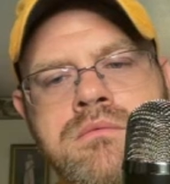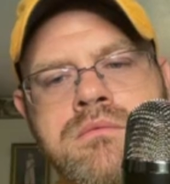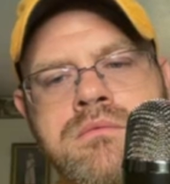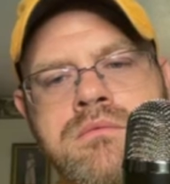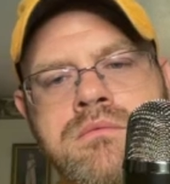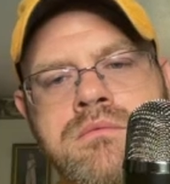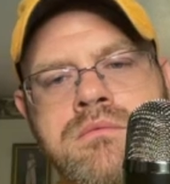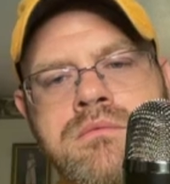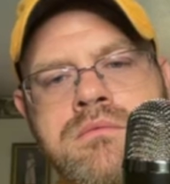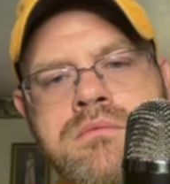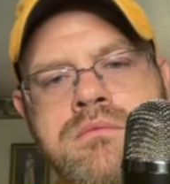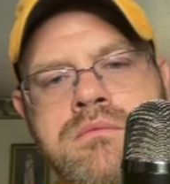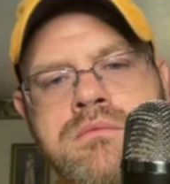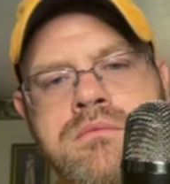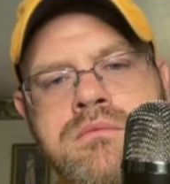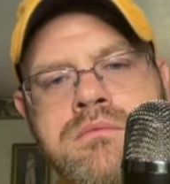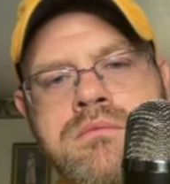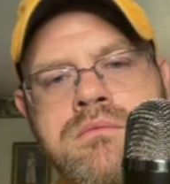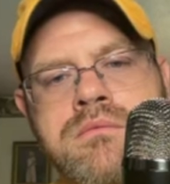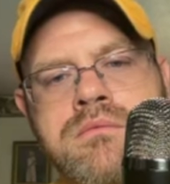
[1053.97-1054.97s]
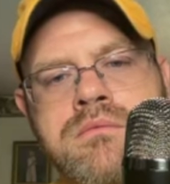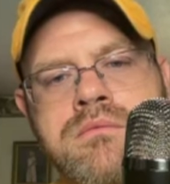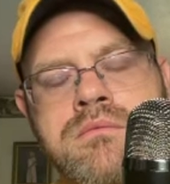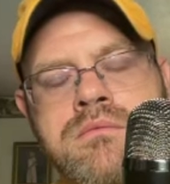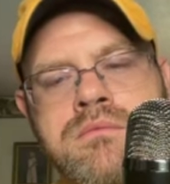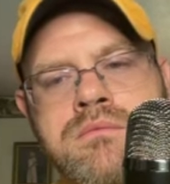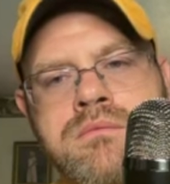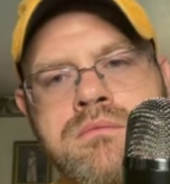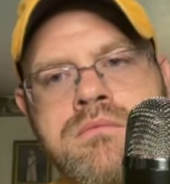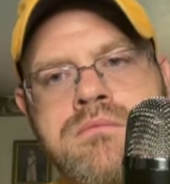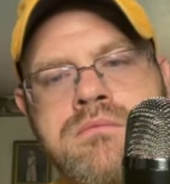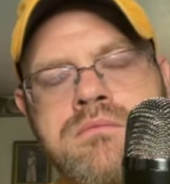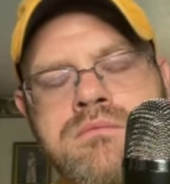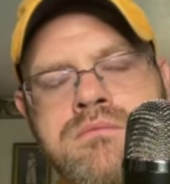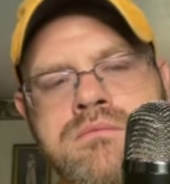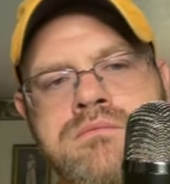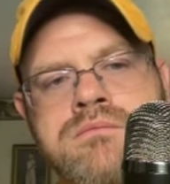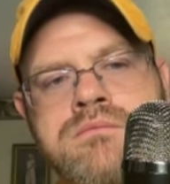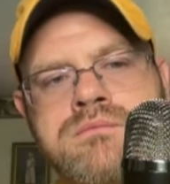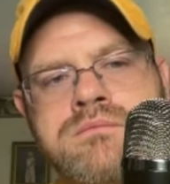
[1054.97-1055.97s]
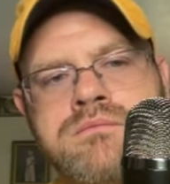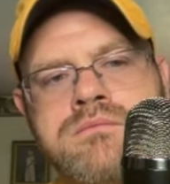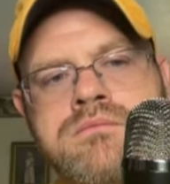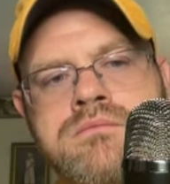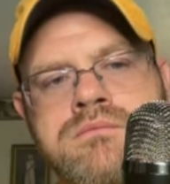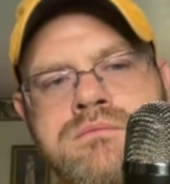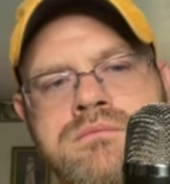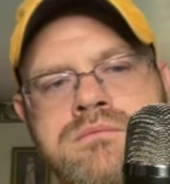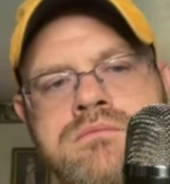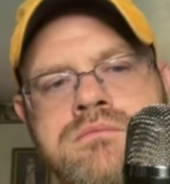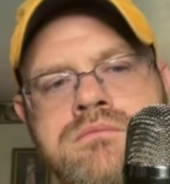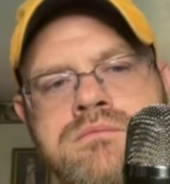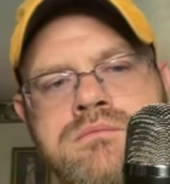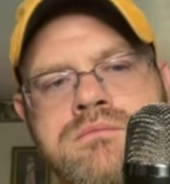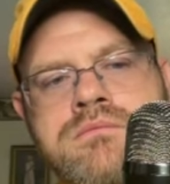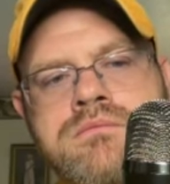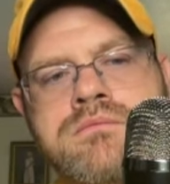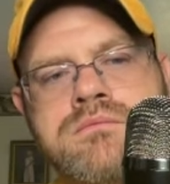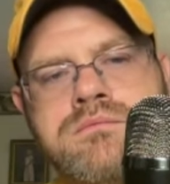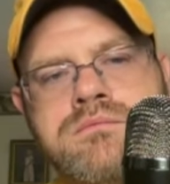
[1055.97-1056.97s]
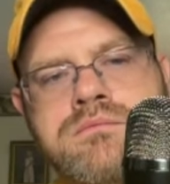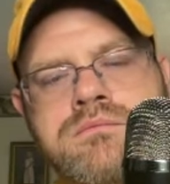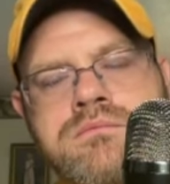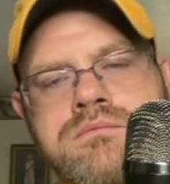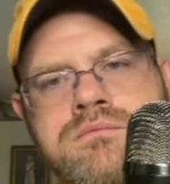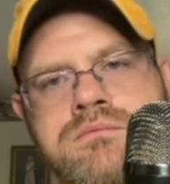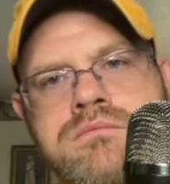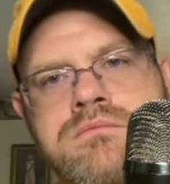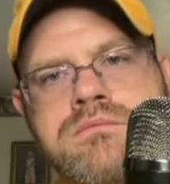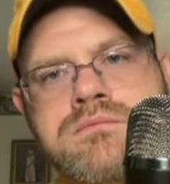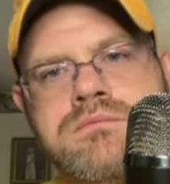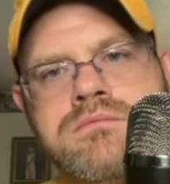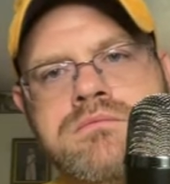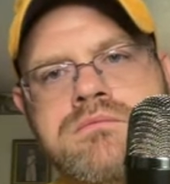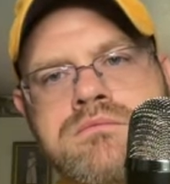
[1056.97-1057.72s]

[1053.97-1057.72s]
(silent)